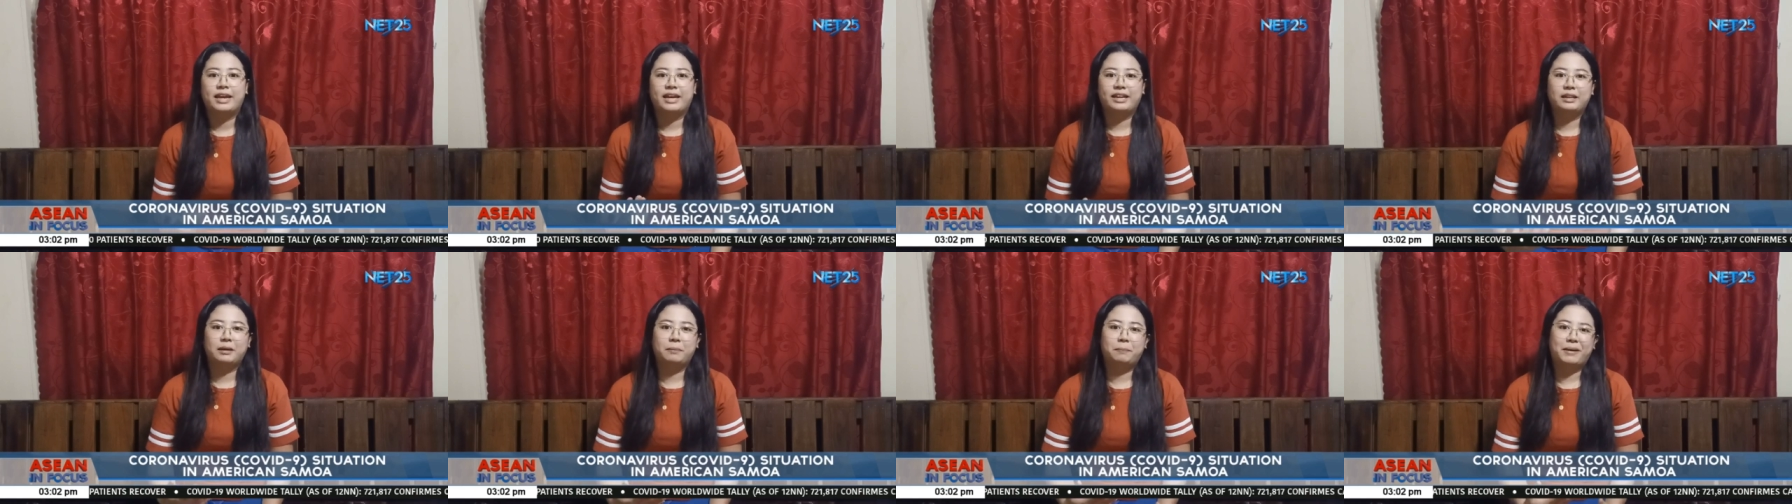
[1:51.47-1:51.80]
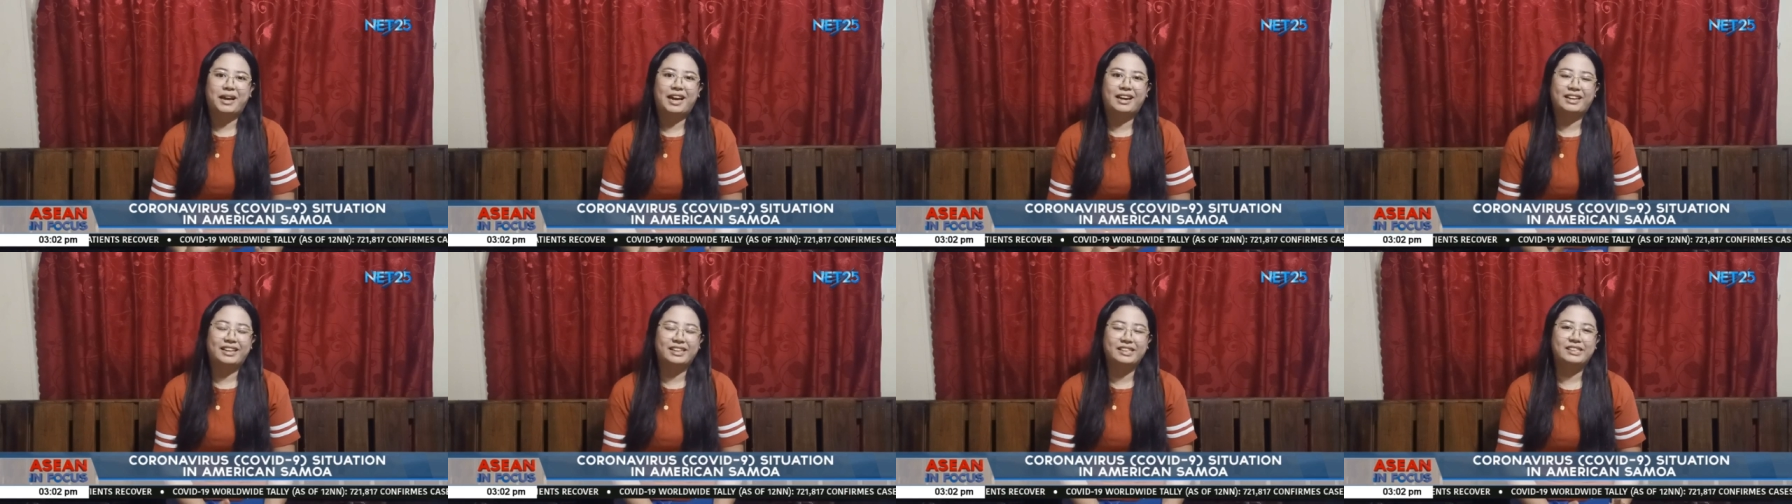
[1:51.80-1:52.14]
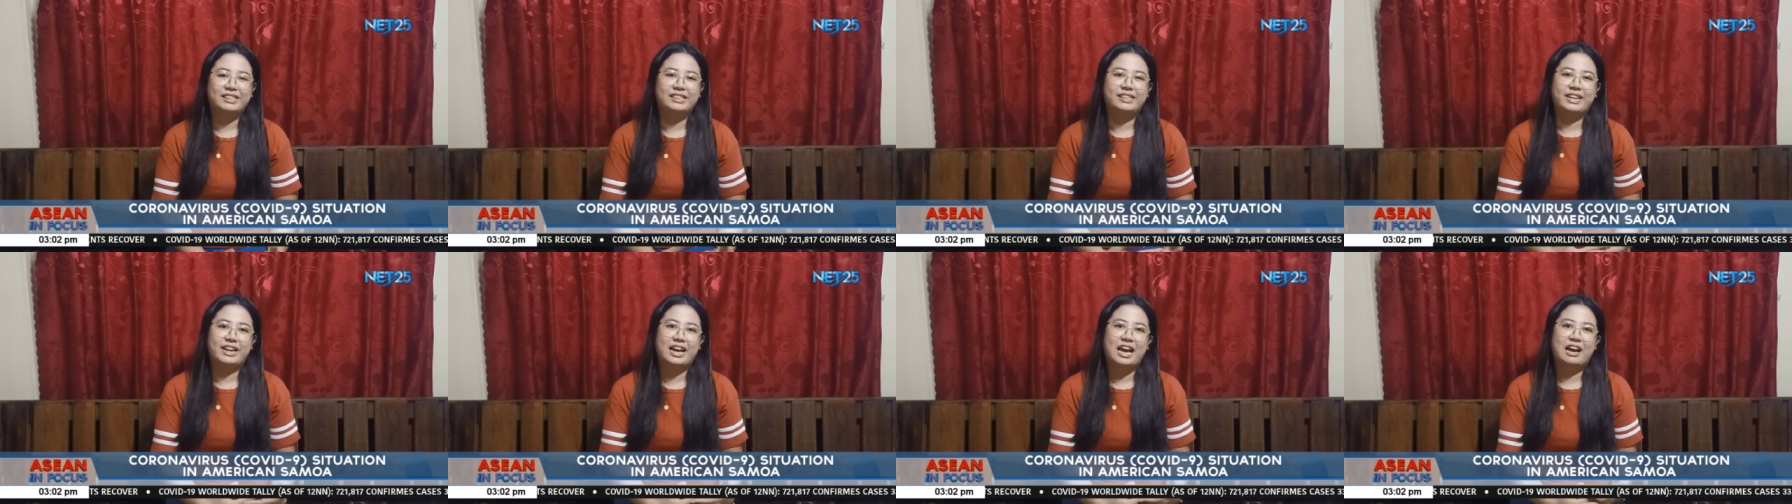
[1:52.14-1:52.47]
In the
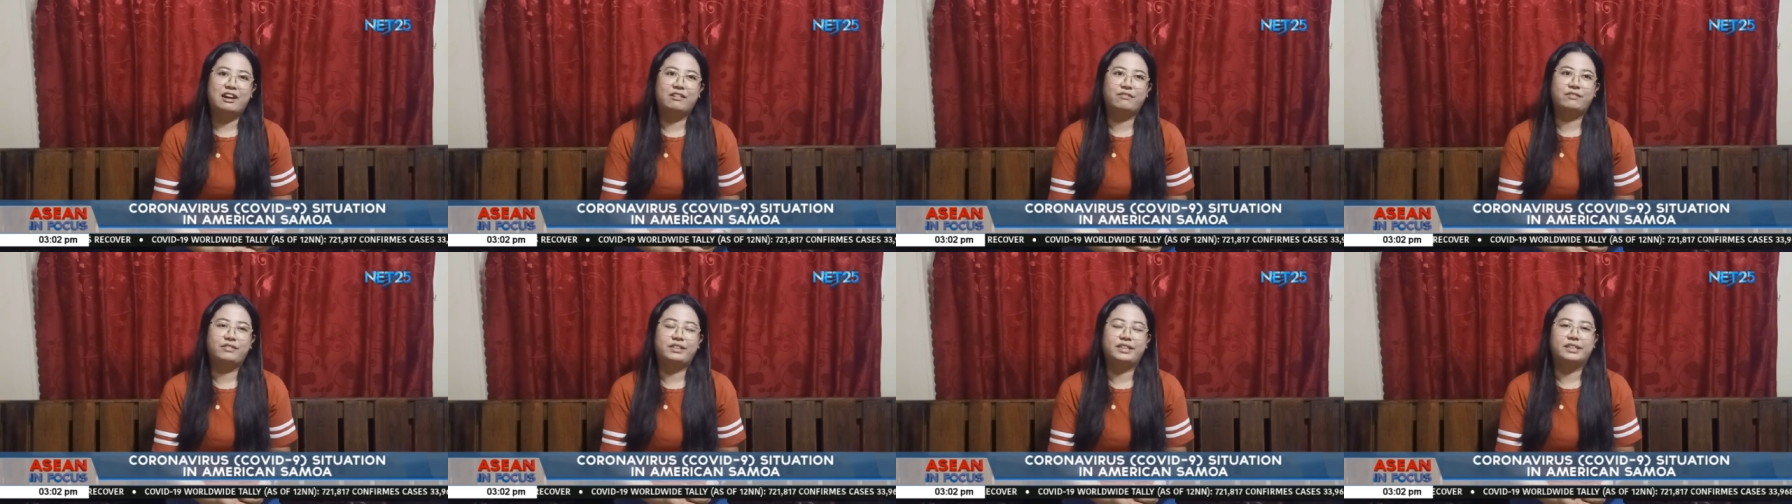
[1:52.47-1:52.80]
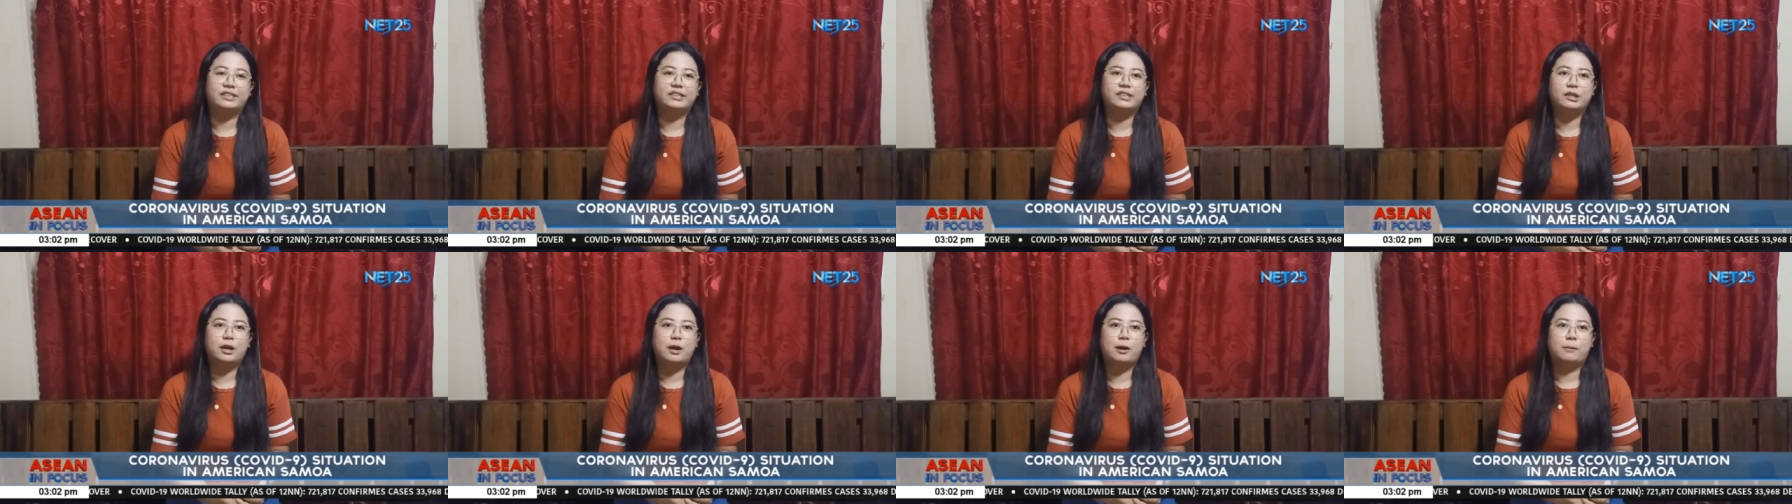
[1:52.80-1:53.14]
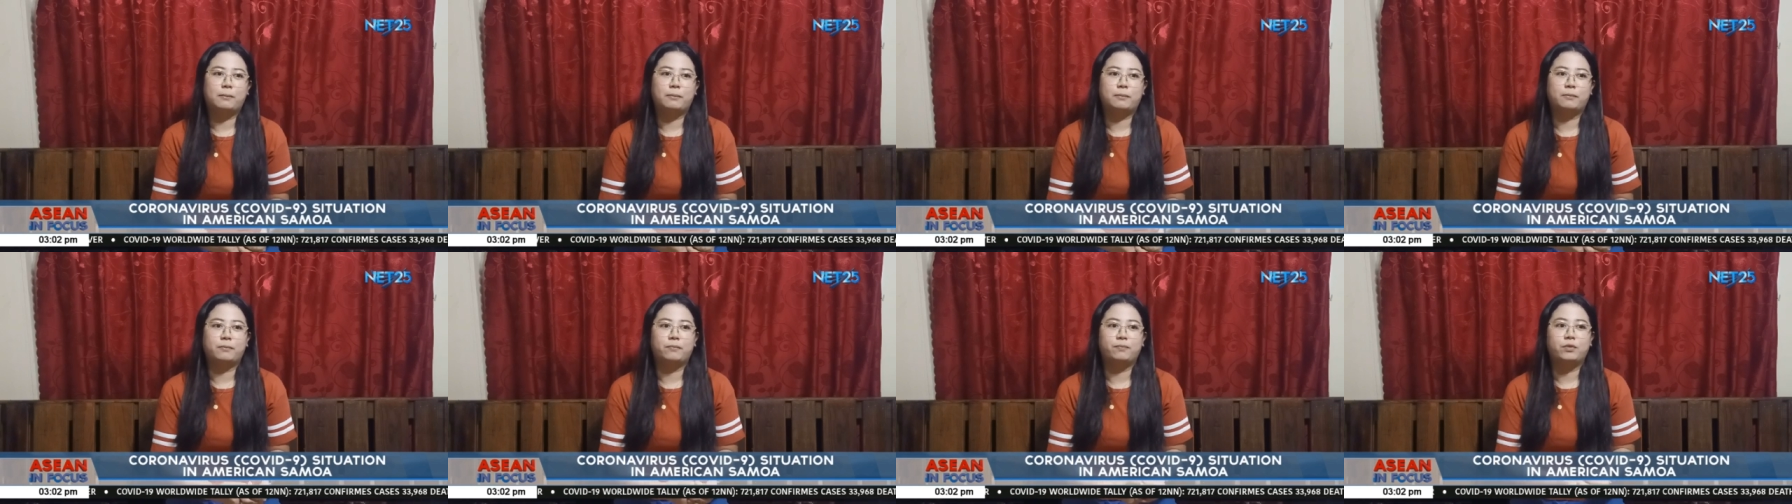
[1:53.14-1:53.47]
packets, they have this
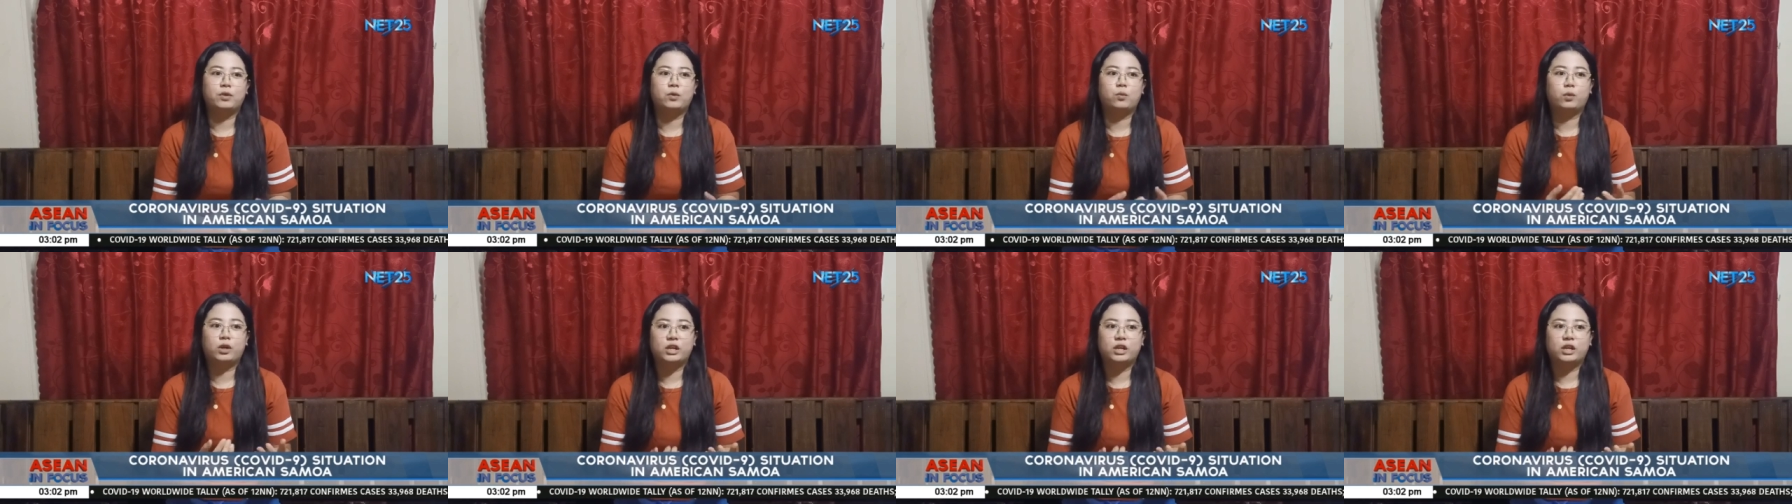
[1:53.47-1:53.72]
um,